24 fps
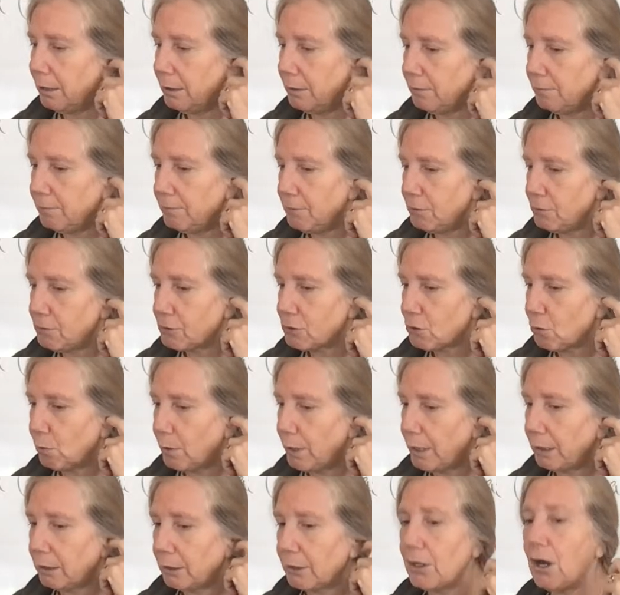an infused
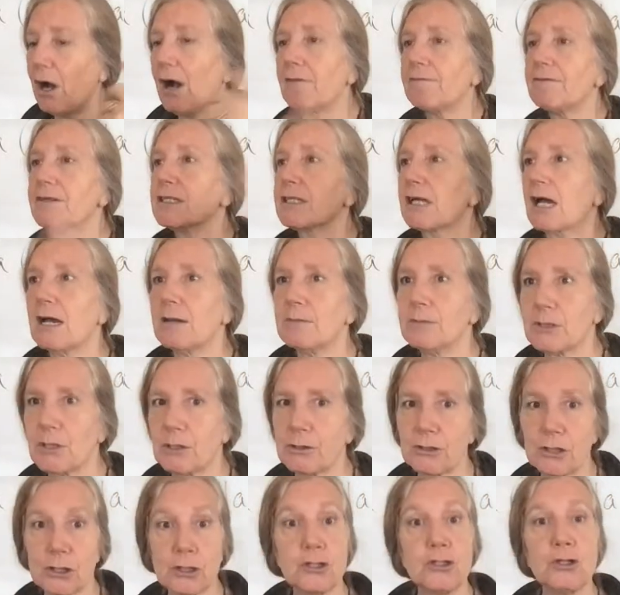oil, and oftentimes
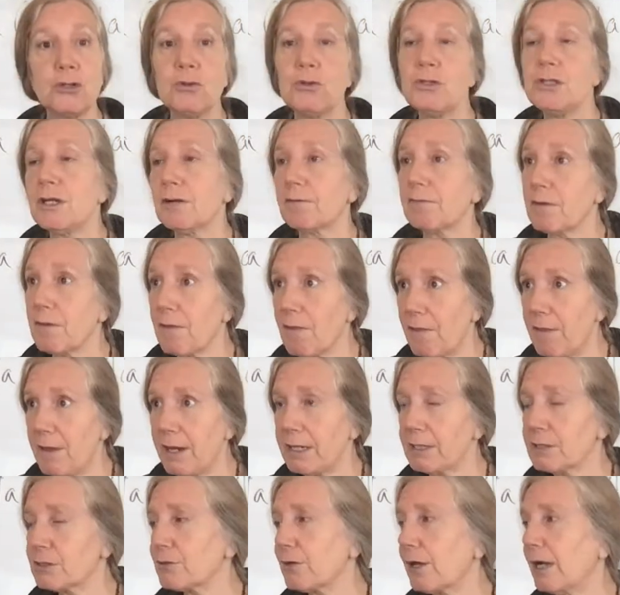those are two different things,